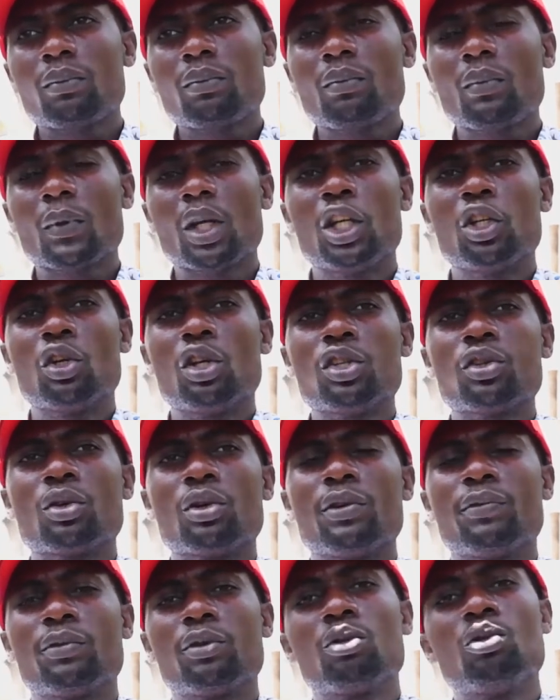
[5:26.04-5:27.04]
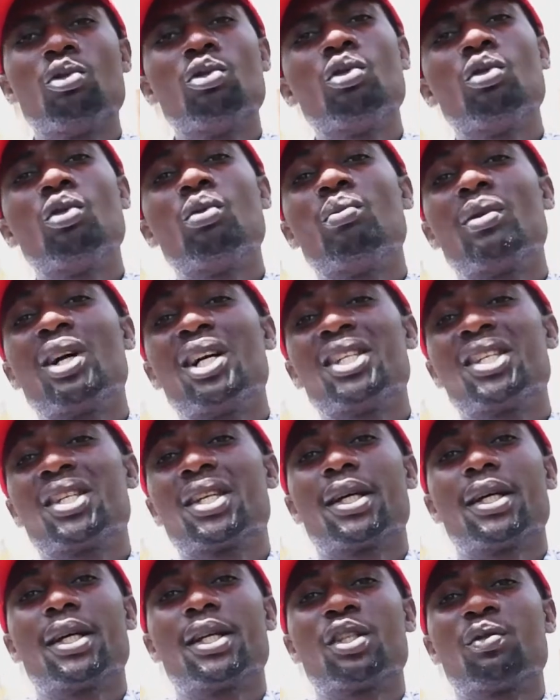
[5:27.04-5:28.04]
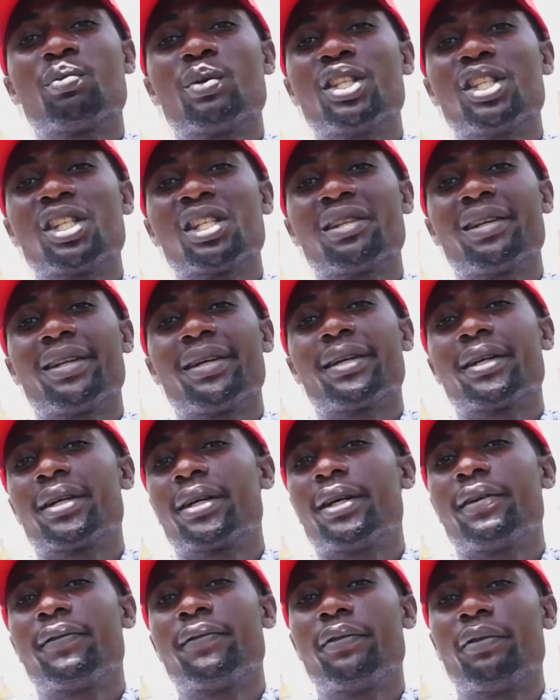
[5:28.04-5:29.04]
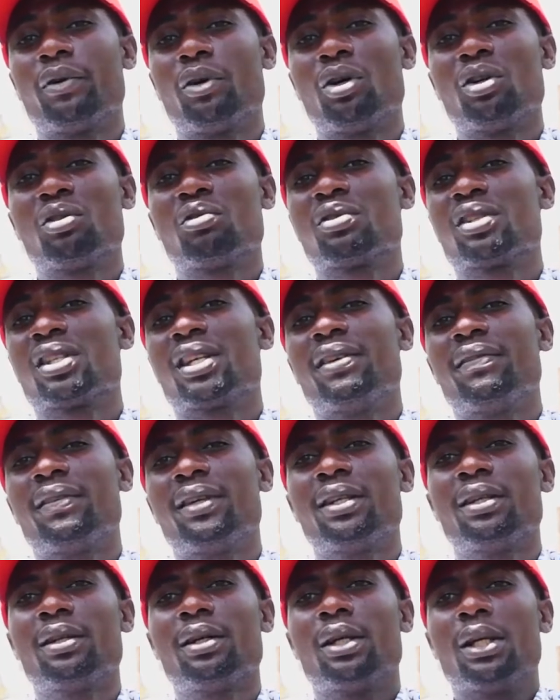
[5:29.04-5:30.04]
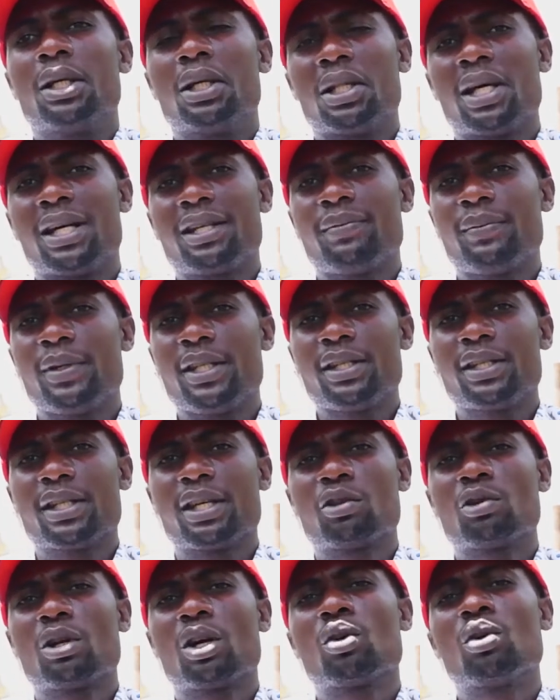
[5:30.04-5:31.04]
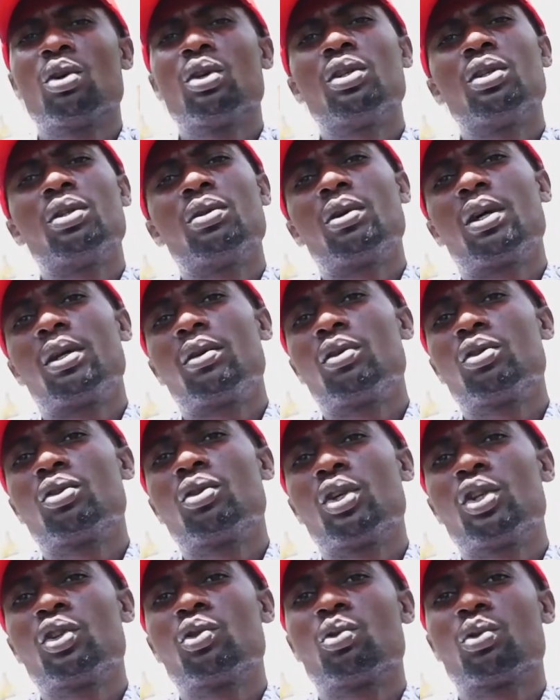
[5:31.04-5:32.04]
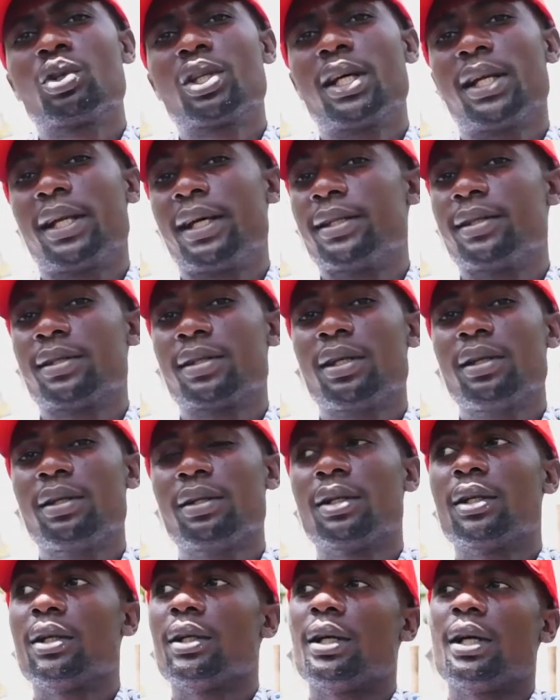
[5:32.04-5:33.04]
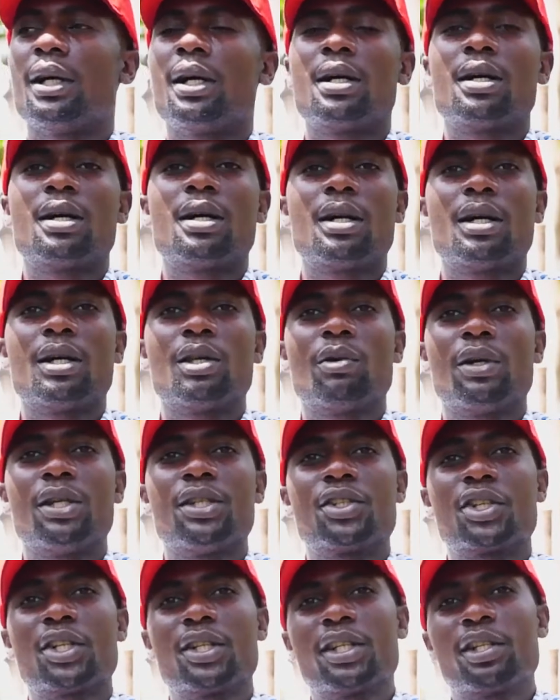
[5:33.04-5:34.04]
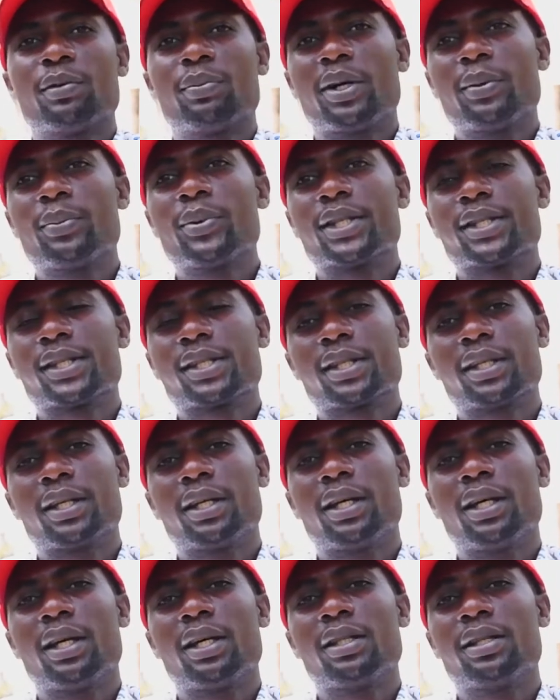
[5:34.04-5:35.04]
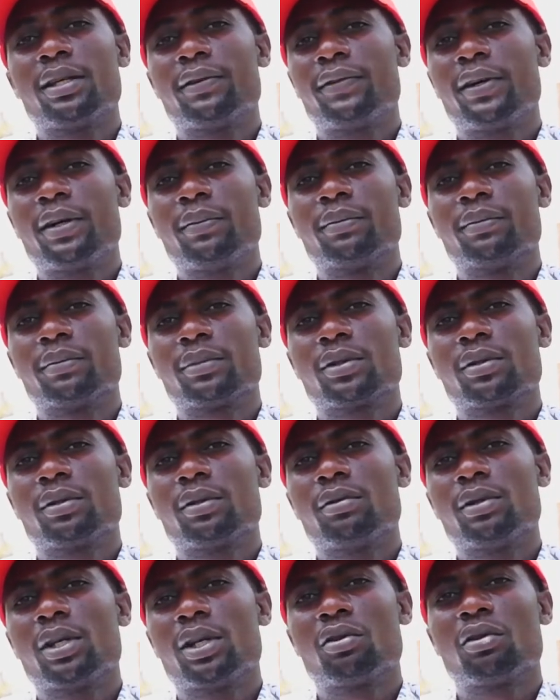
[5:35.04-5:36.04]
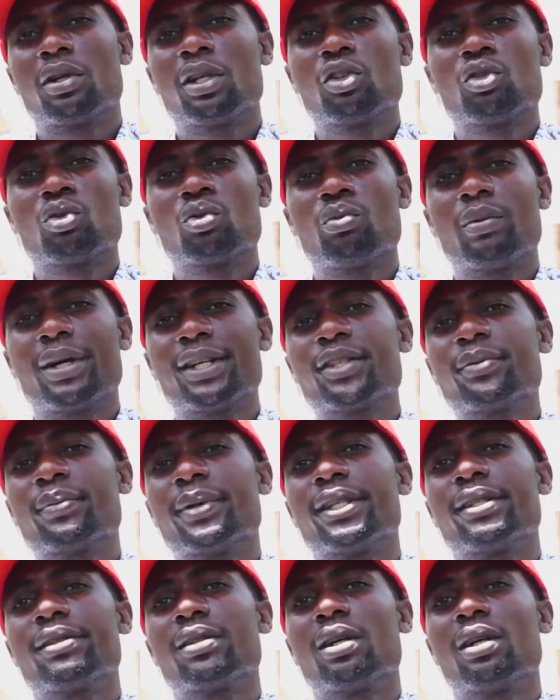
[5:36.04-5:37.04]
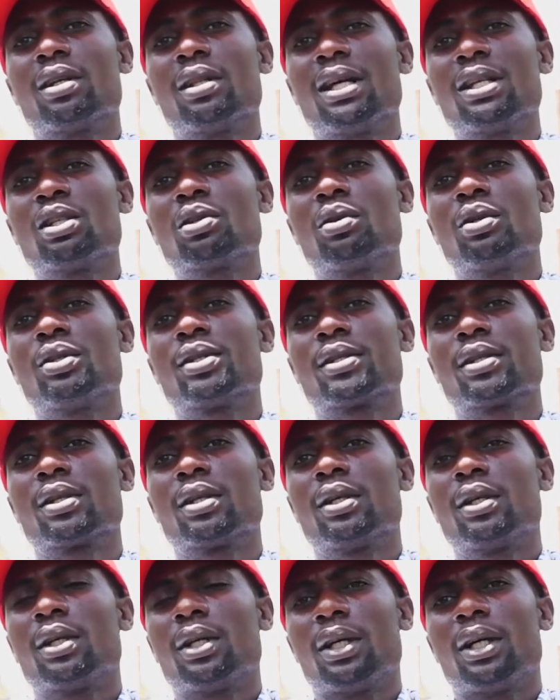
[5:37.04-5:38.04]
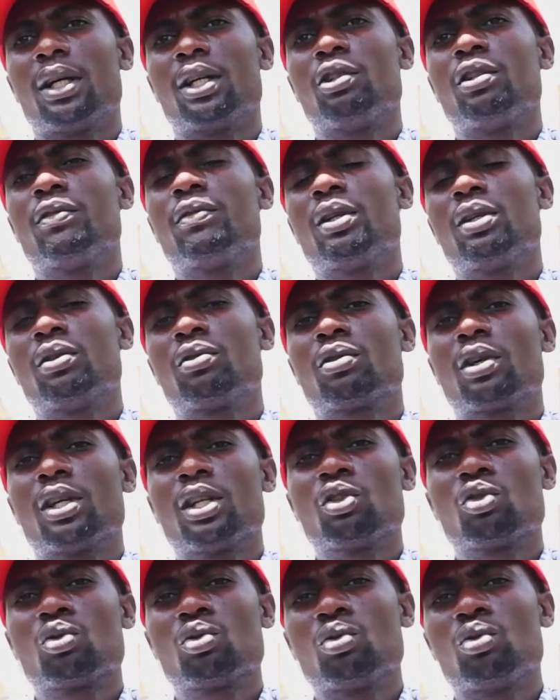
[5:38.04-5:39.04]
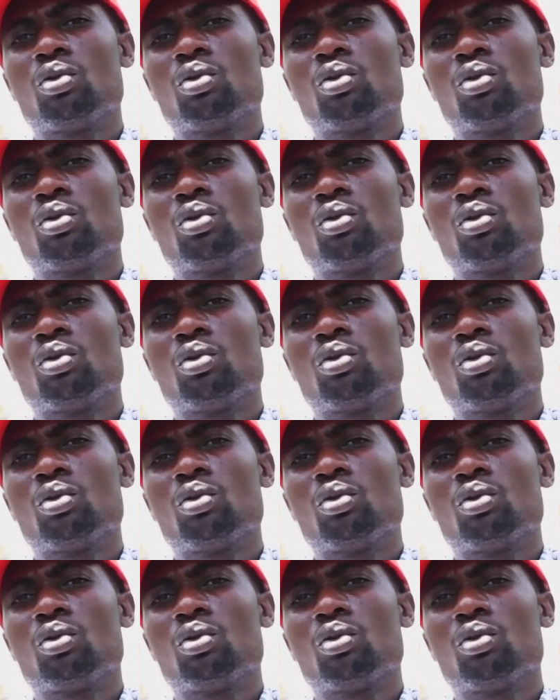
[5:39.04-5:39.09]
And also if you do much spacing like 4 to 7, that means that you are not going to realize your intended purpose in the farm. So we are trying to maximize that cost, and even trying to